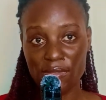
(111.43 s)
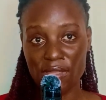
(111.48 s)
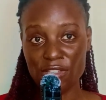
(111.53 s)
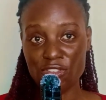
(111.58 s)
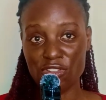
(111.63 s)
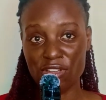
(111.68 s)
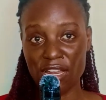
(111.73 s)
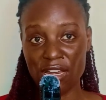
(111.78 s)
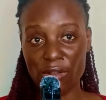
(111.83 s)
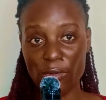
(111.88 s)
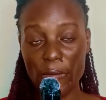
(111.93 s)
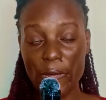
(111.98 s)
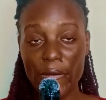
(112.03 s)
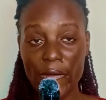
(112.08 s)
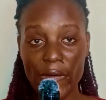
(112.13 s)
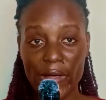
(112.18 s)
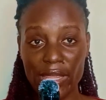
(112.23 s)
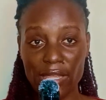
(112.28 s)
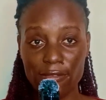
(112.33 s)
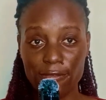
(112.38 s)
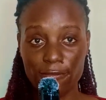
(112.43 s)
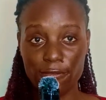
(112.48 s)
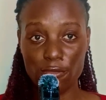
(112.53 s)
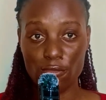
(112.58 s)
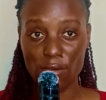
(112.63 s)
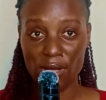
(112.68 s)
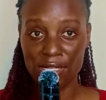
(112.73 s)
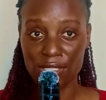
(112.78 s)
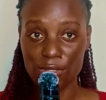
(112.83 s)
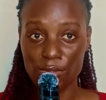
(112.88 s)
that you can go if
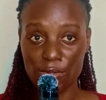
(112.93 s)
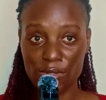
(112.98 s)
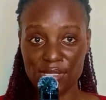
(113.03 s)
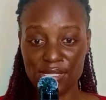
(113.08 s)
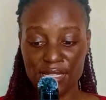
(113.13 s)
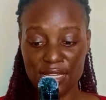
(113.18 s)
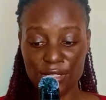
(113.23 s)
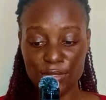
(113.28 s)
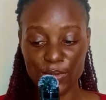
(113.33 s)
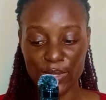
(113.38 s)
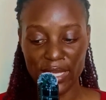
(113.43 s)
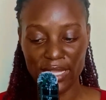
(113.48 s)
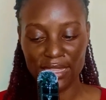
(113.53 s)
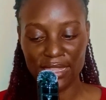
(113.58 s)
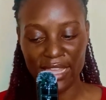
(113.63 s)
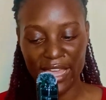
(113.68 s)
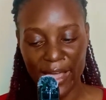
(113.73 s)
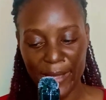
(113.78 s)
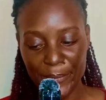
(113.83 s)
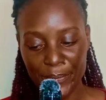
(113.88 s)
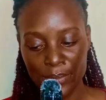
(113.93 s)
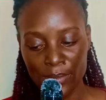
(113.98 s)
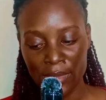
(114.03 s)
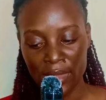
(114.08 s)
you want to consider to get there,